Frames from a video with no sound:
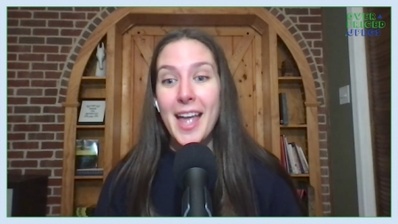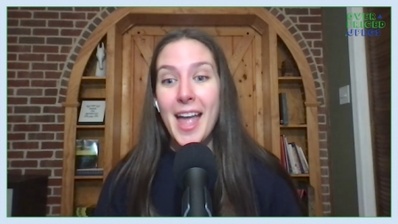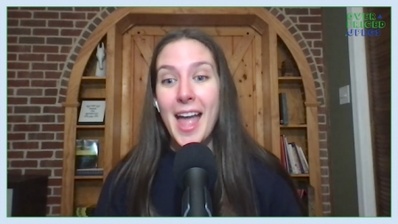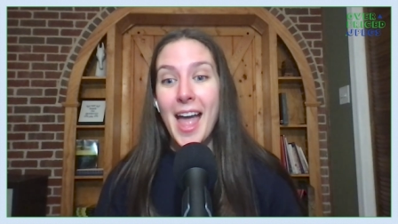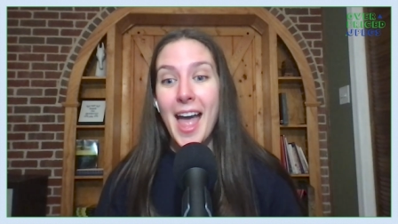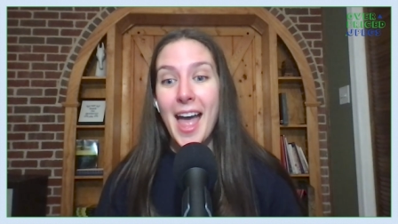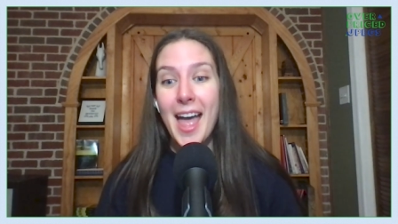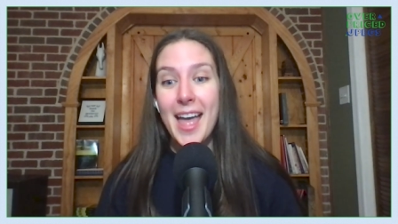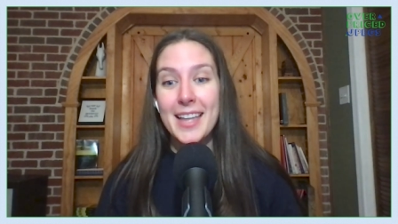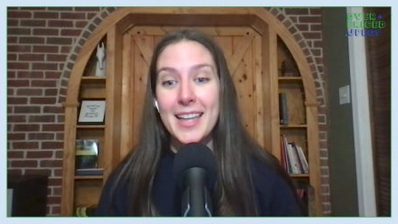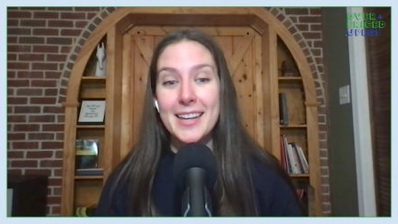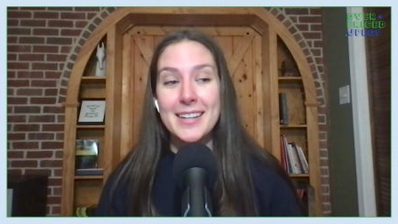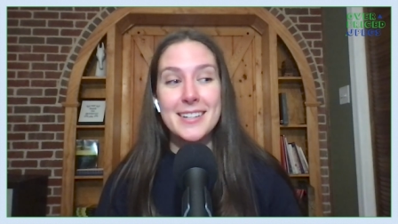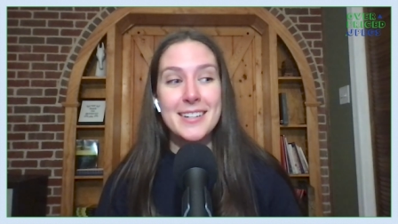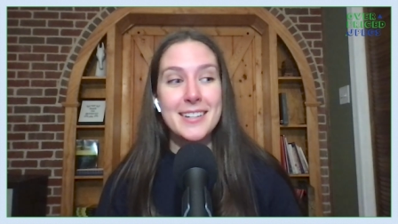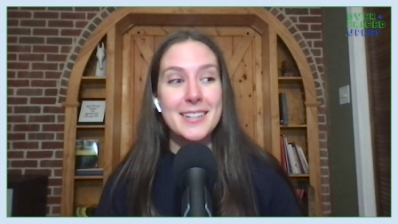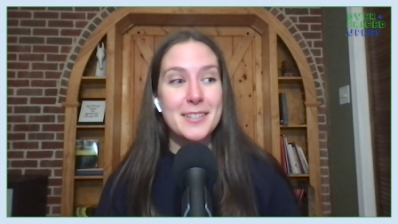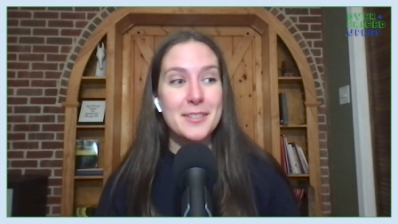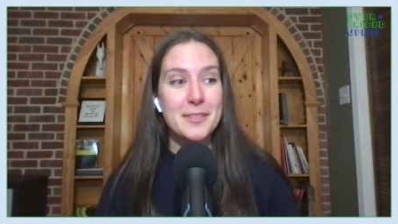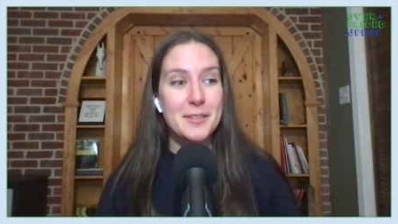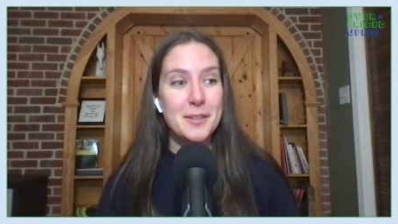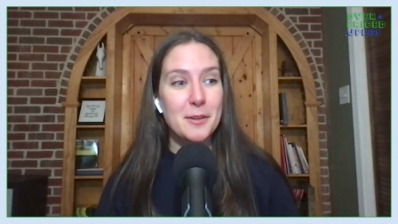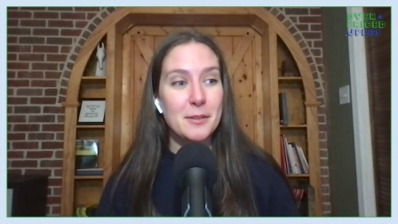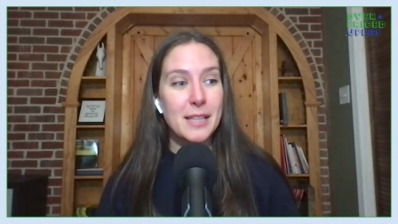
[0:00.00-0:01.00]
and
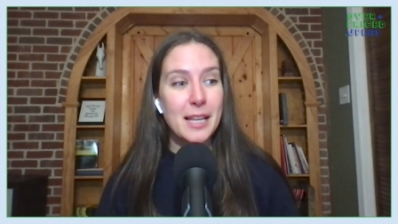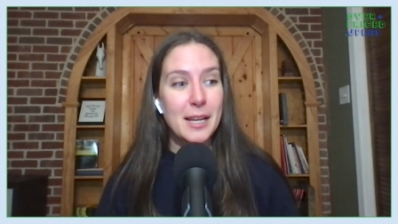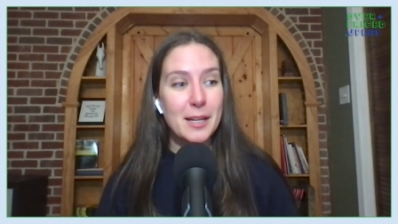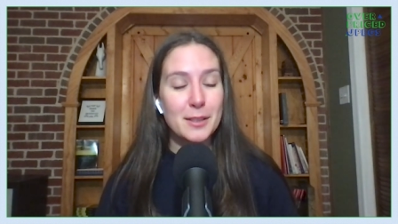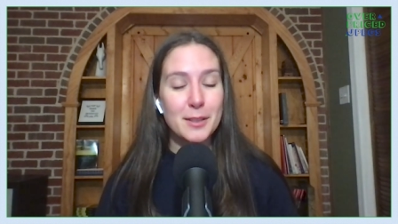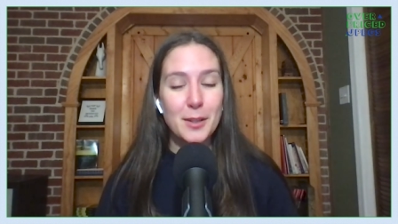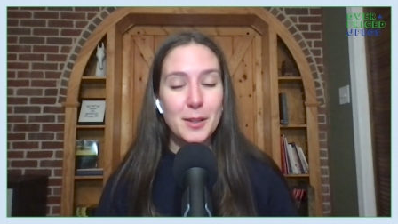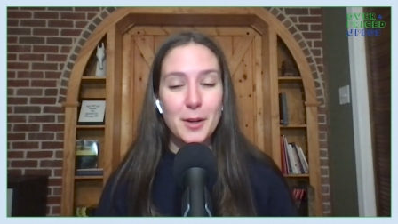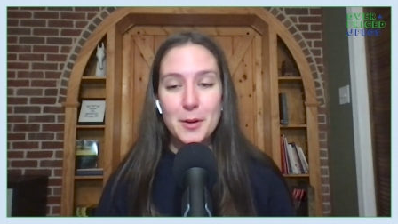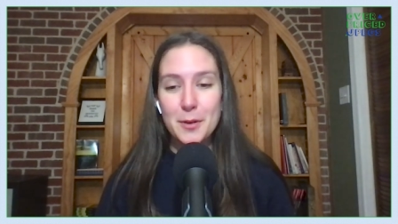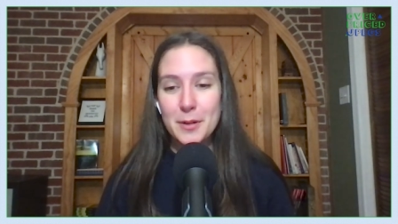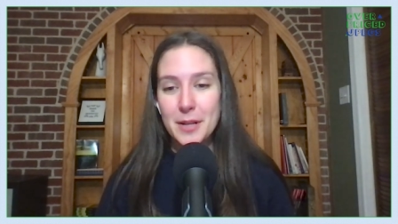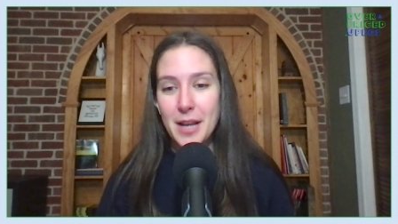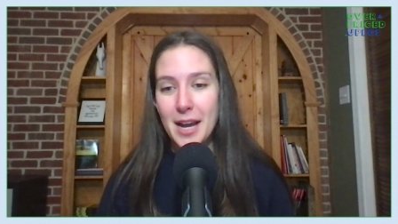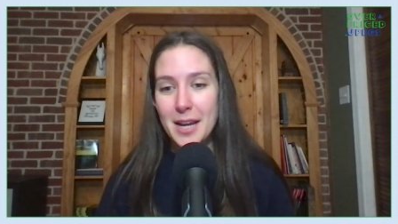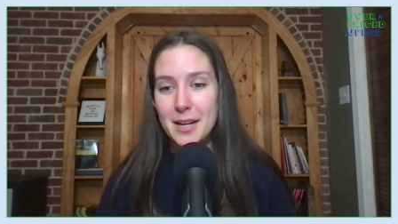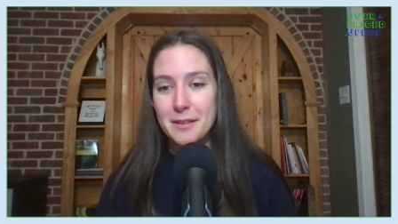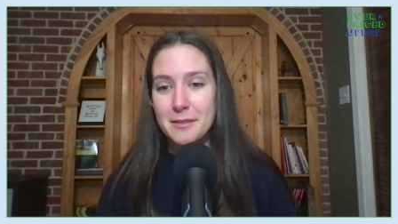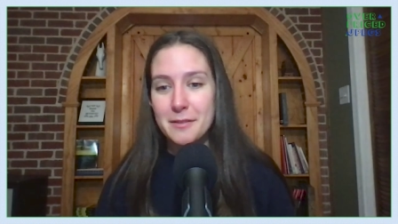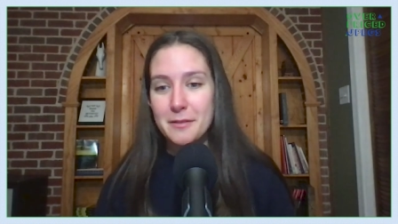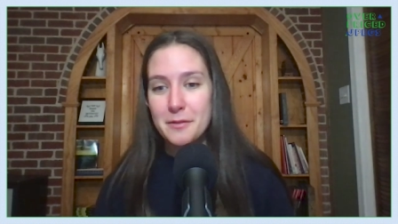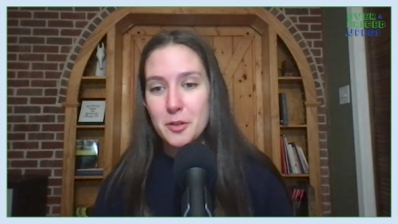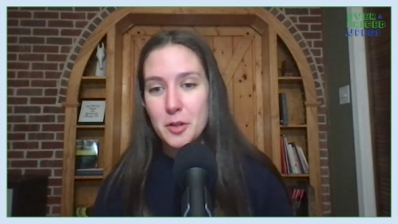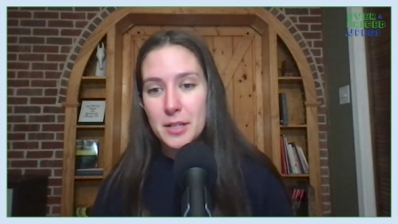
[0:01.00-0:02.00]
so let alone kind
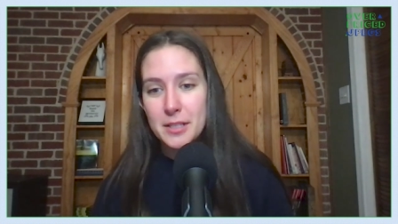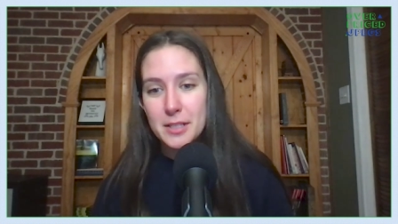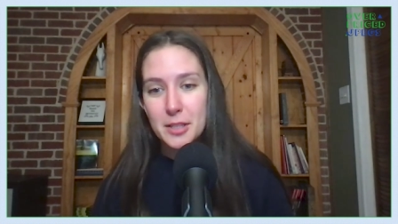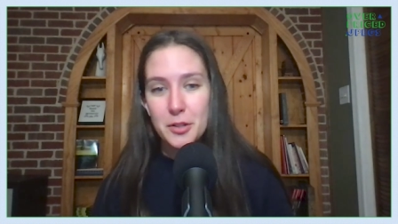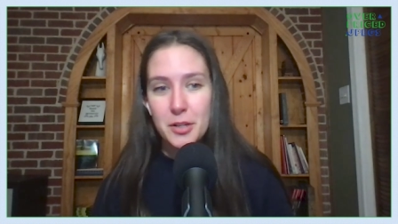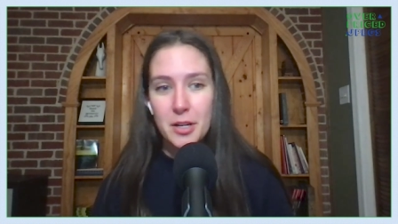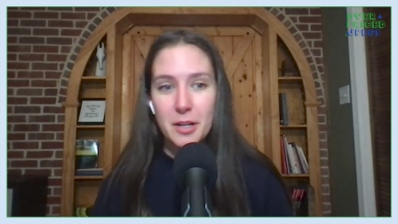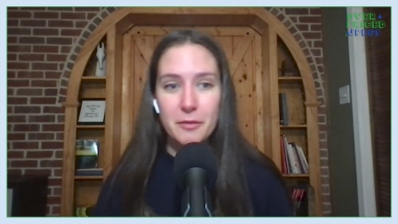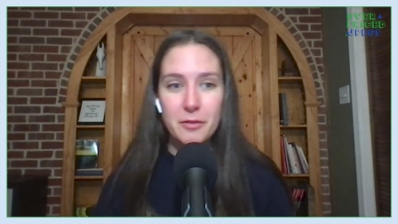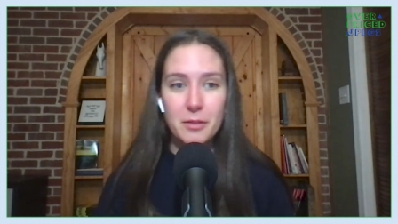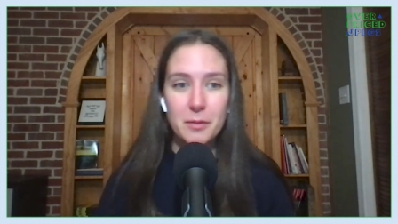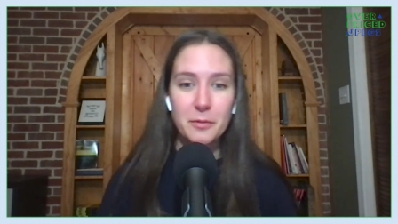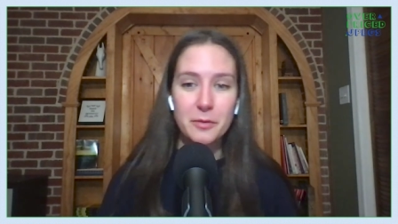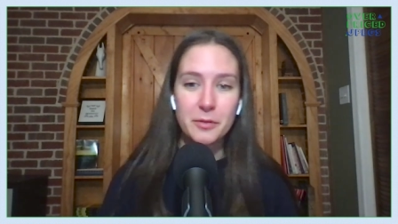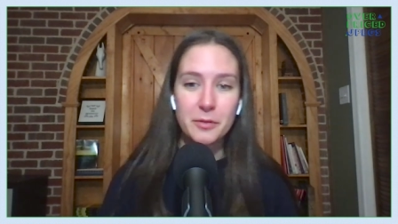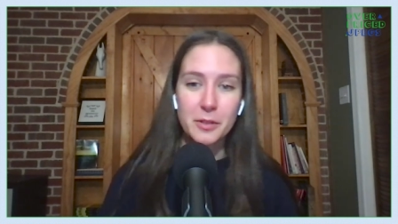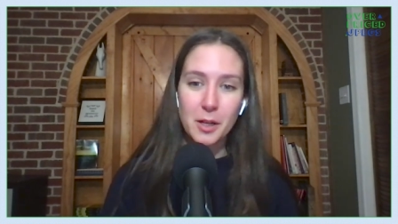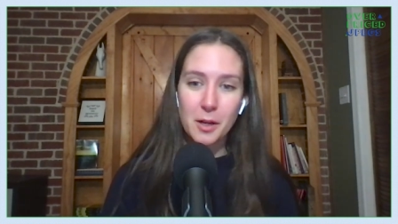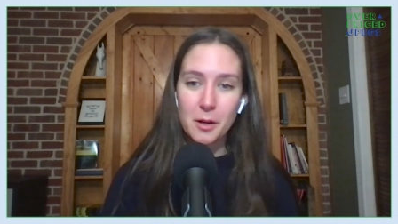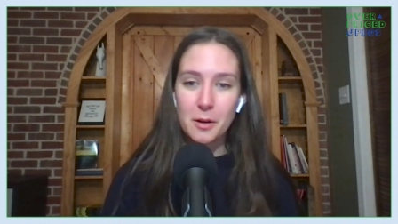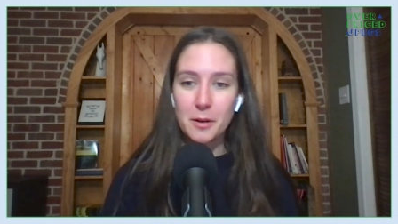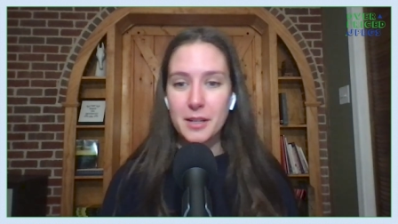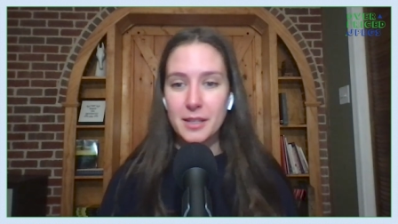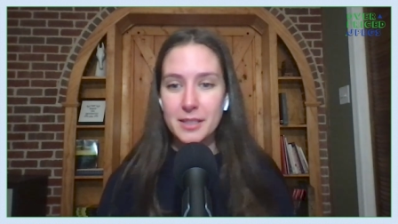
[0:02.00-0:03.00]
of transitioning from
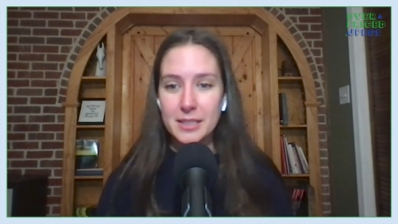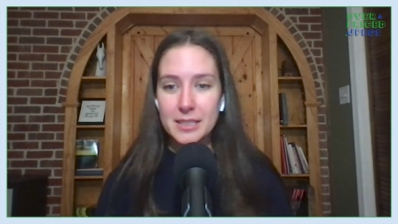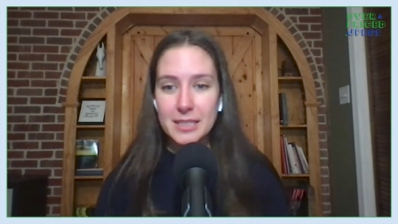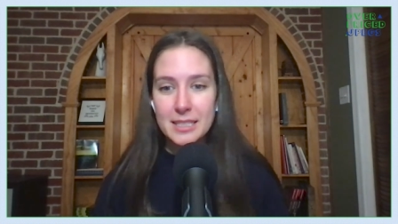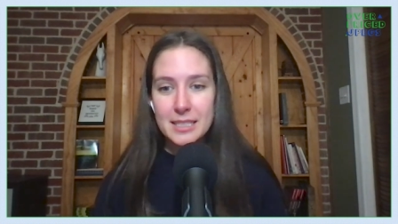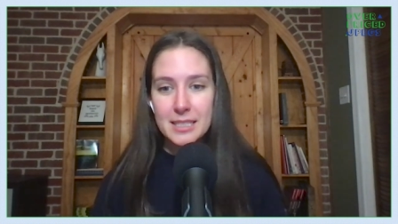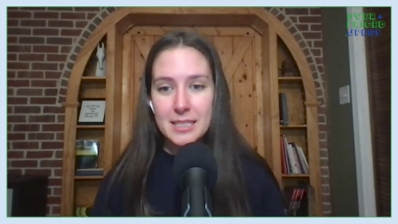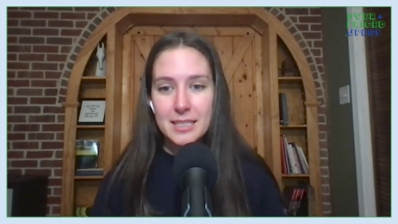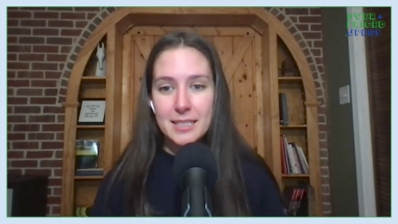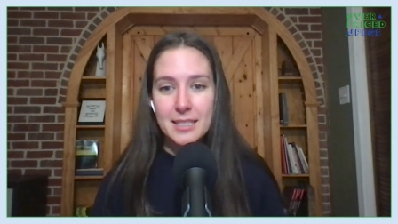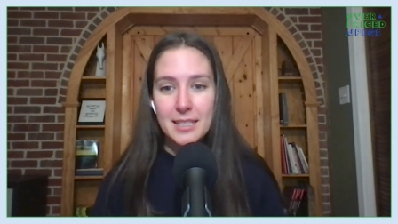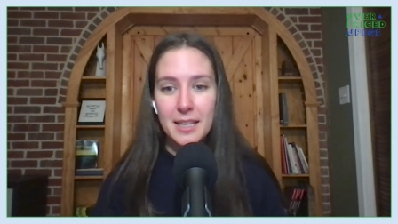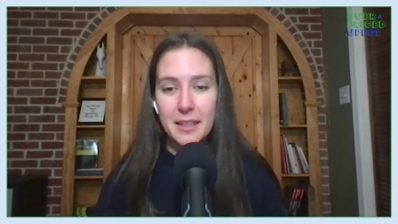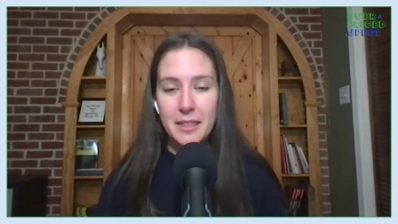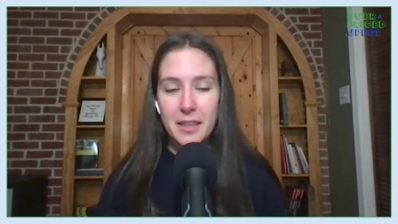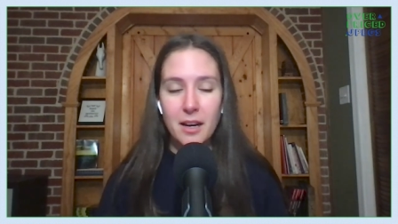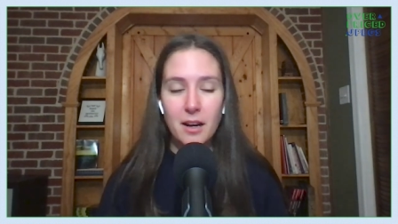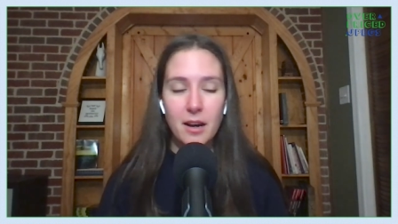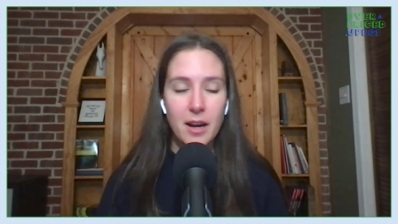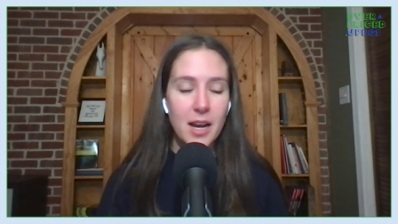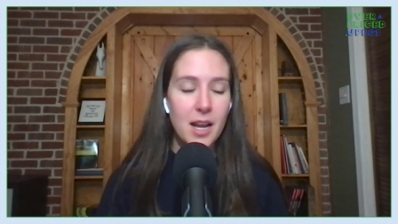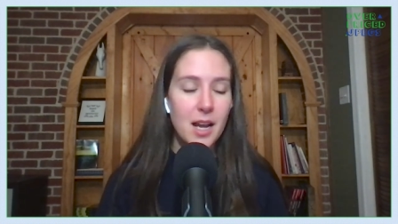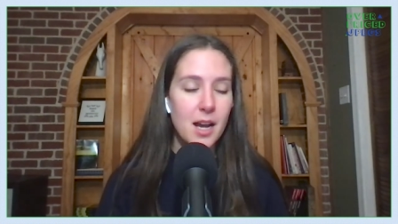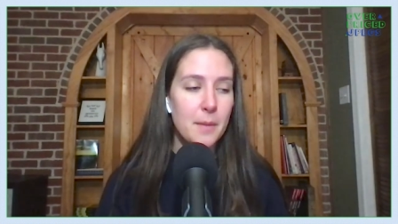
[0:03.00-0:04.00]
flow to to
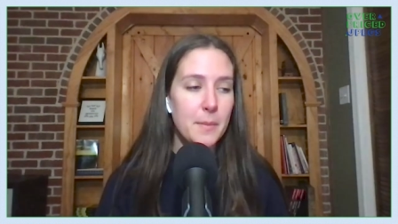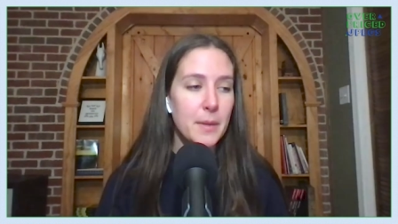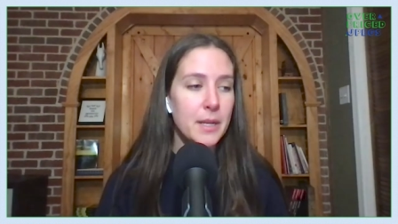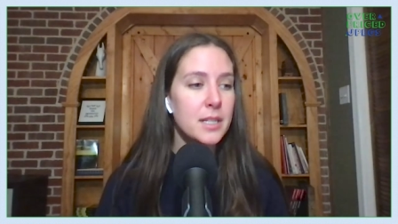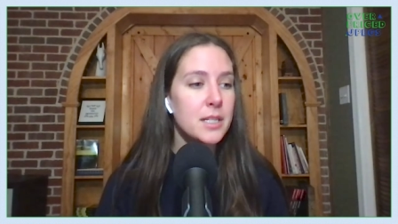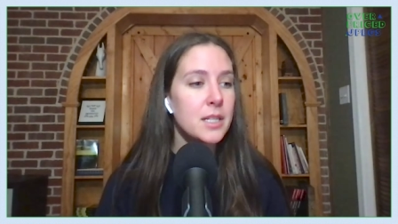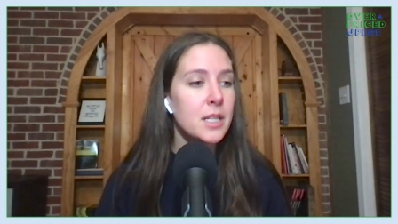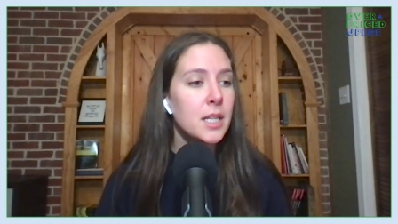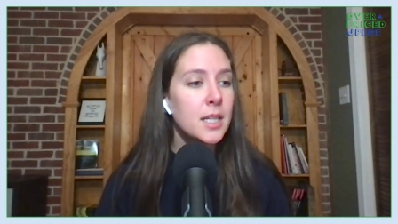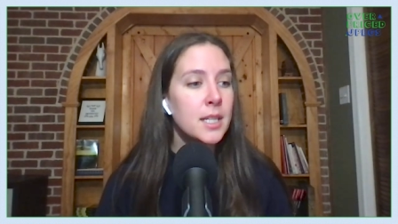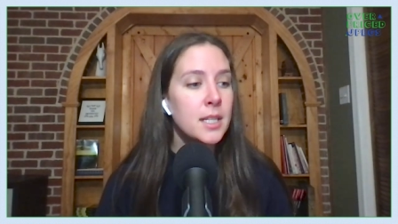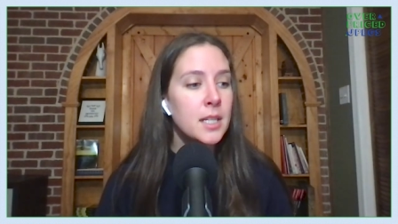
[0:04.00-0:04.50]
ethereum and